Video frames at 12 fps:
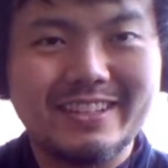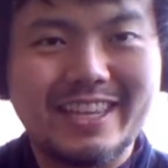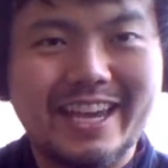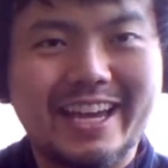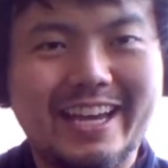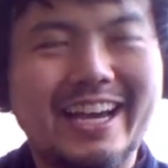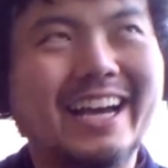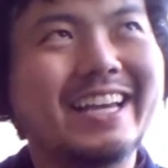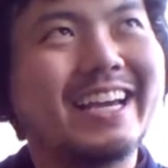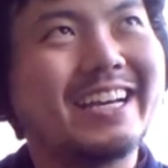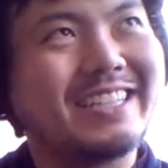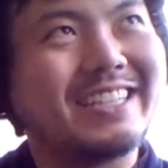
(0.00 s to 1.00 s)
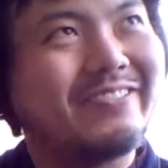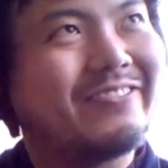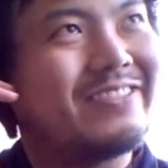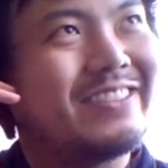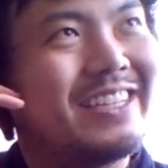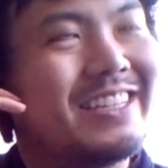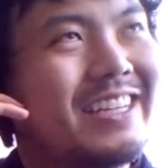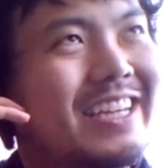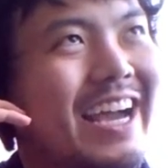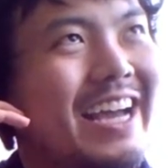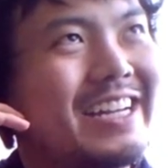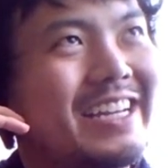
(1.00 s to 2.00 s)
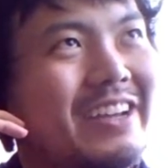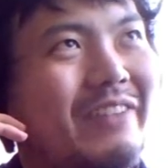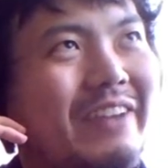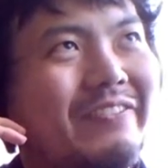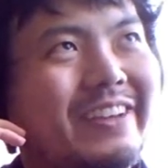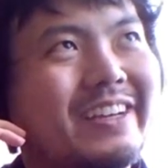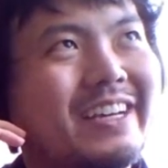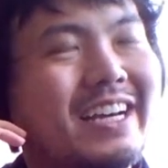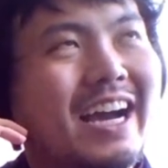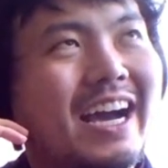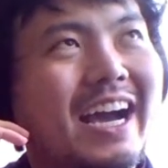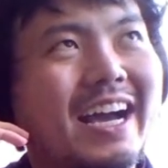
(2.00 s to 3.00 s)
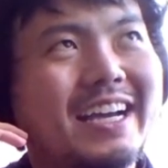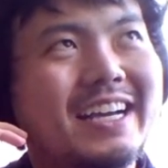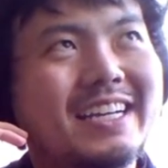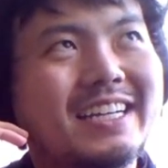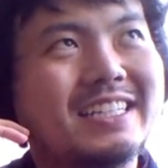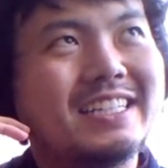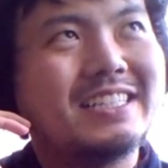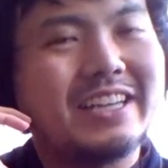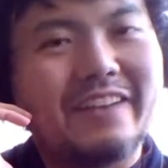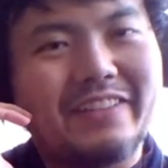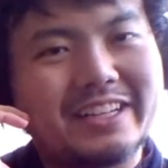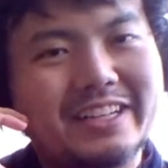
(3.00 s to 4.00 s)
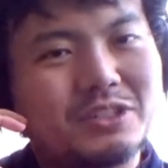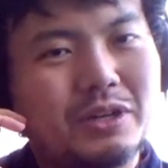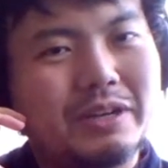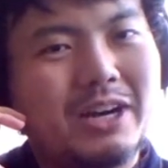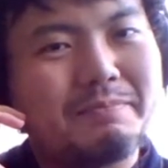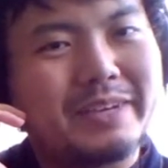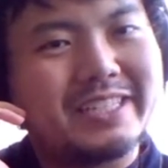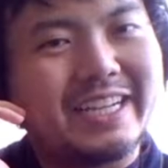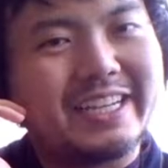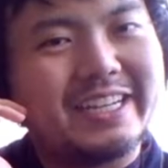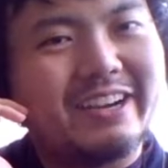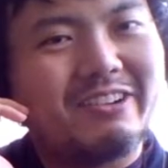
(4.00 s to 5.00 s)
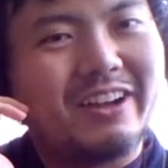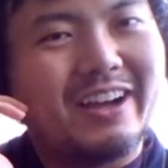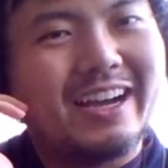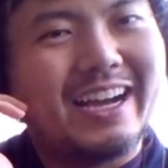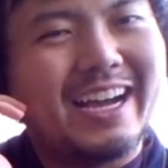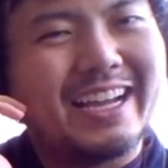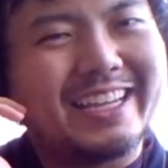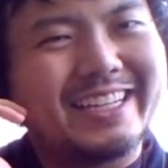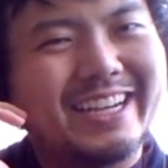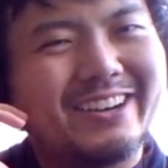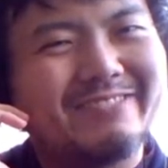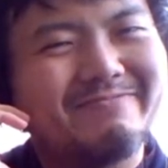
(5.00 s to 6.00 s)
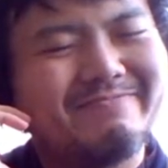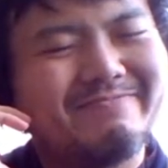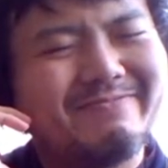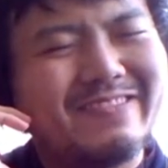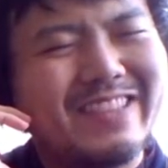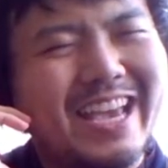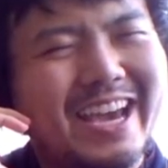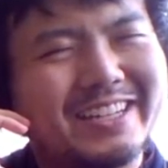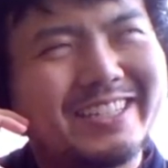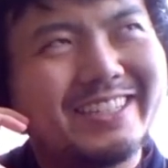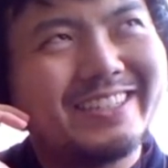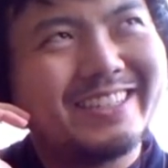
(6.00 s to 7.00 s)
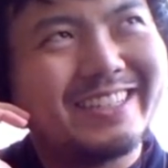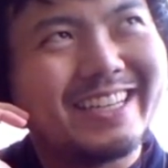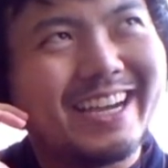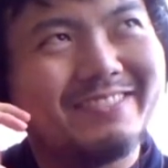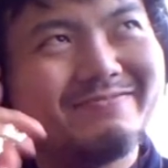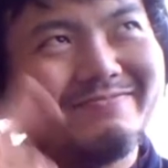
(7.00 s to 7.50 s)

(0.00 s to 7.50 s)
Yeah, yes, I'm. Yeah, I think you might be. Do you have like the stream on because I can hear it? I can hear it. Yeah.